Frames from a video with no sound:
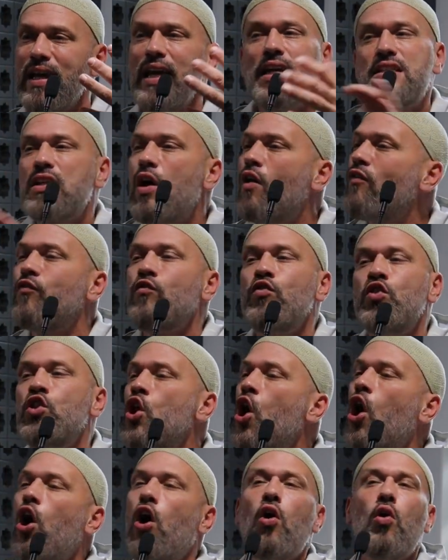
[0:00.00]
is of
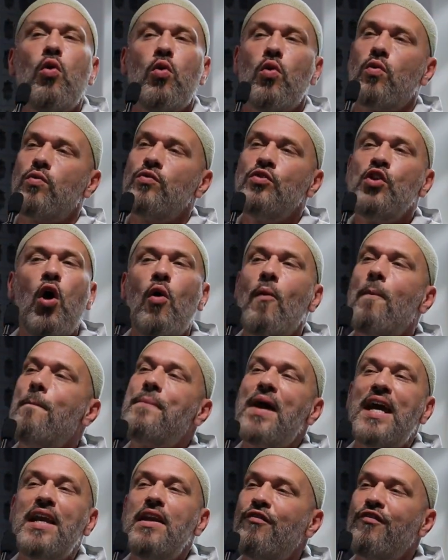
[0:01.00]
no
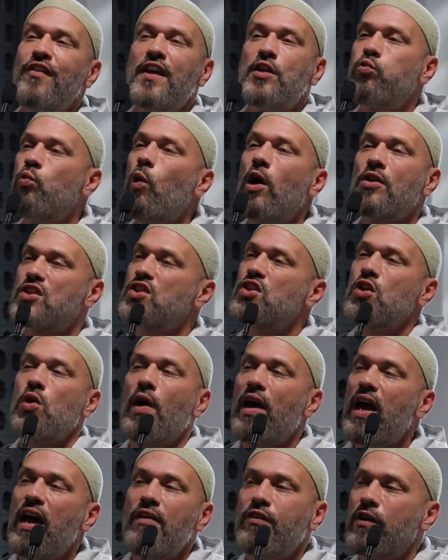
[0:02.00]
benefit
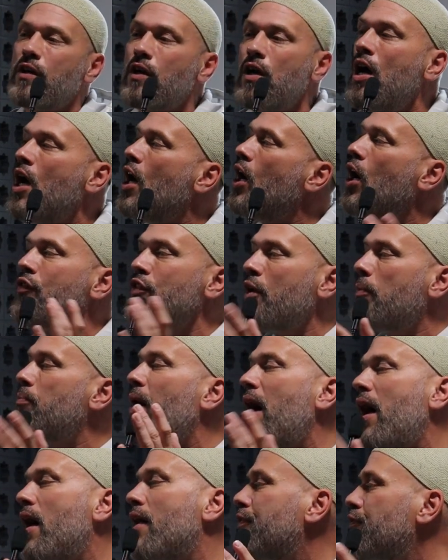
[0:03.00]
whatsoever on the
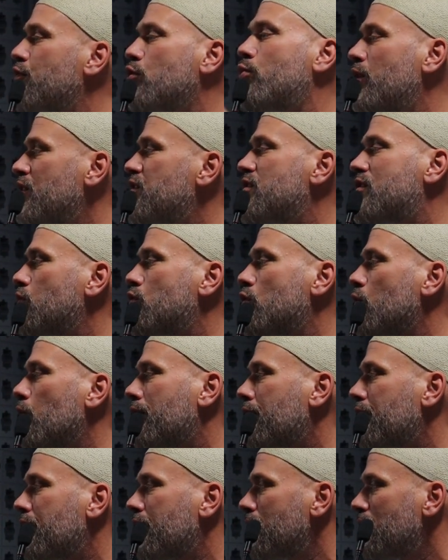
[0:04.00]
path towards the
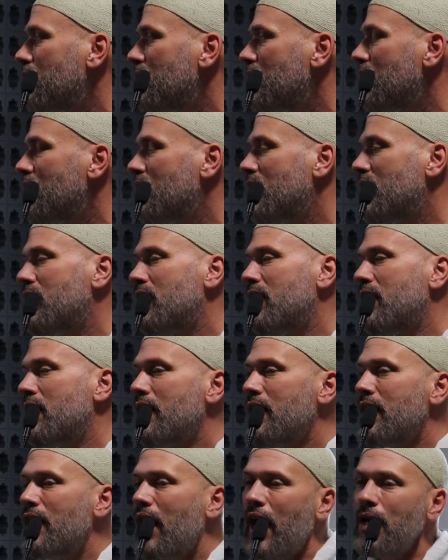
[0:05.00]
truth.
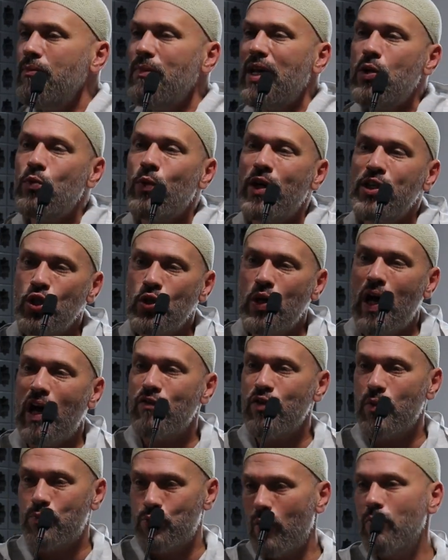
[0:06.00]
I mean, when you
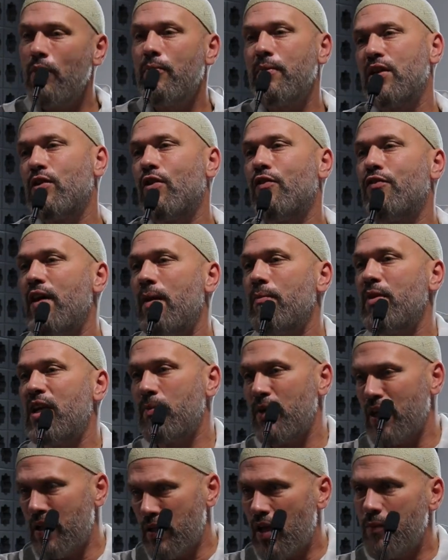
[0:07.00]
have a problem in your
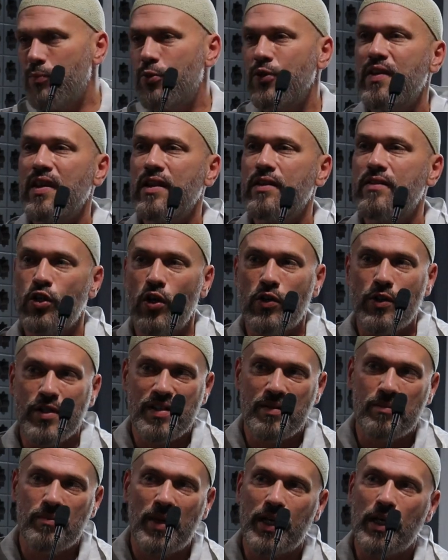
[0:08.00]
family, may Allah protect
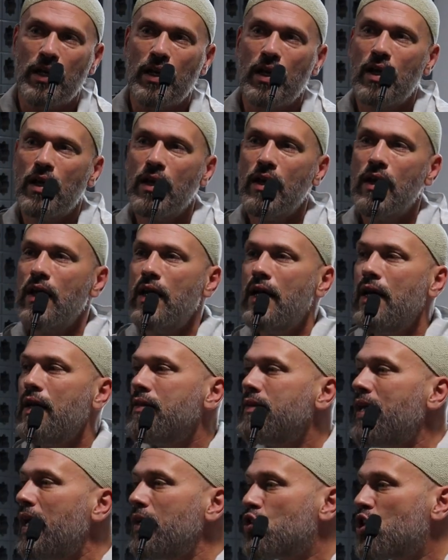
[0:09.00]
yours and mine,
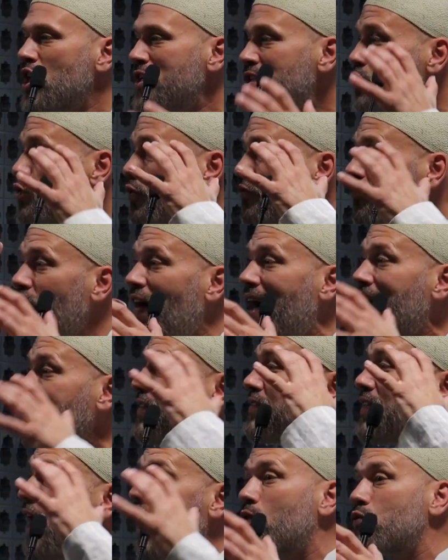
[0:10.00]
then just to
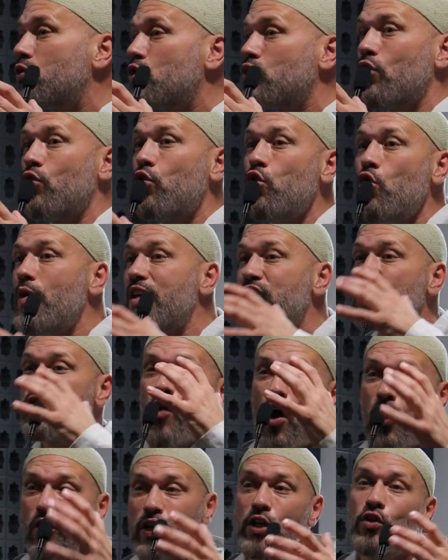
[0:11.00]
find out who is
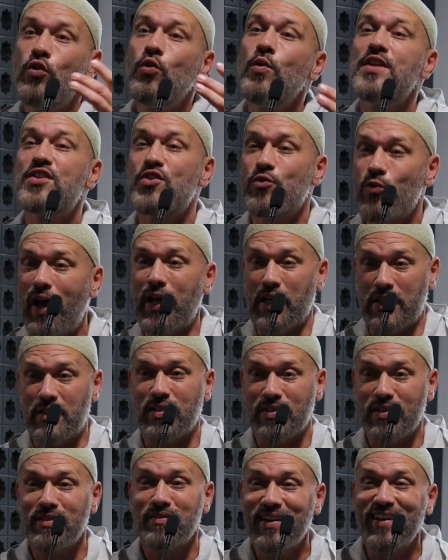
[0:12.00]
wrong and who is right.
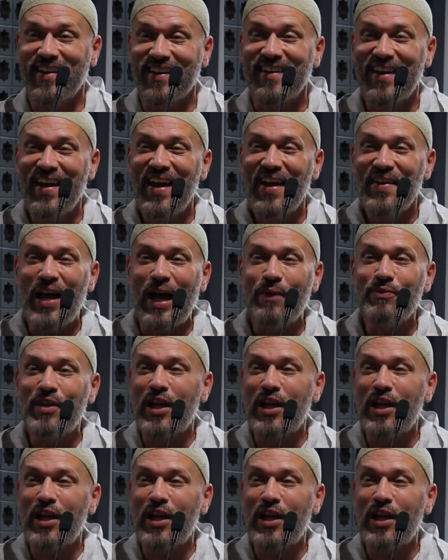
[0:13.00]
Now